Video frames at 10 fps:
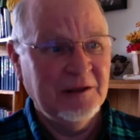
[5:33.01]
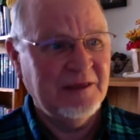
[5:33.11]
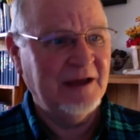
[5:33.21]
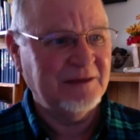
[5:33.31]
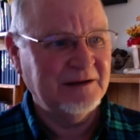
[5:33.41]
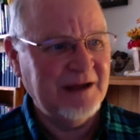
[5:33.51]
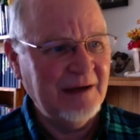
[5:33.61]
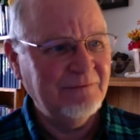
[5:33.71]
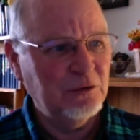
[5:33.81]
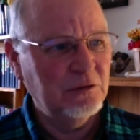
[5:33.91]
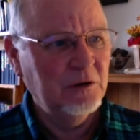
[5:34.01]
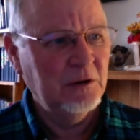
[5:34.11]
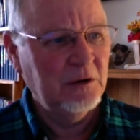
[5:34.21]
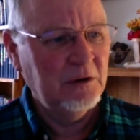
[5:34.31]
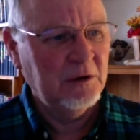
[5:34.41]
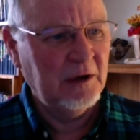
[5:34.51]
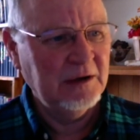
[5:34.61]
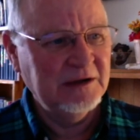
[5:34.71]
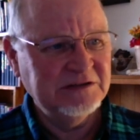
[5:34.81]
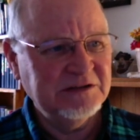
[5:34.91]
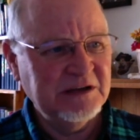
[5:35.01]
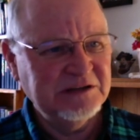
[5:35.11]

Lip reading: that the devil is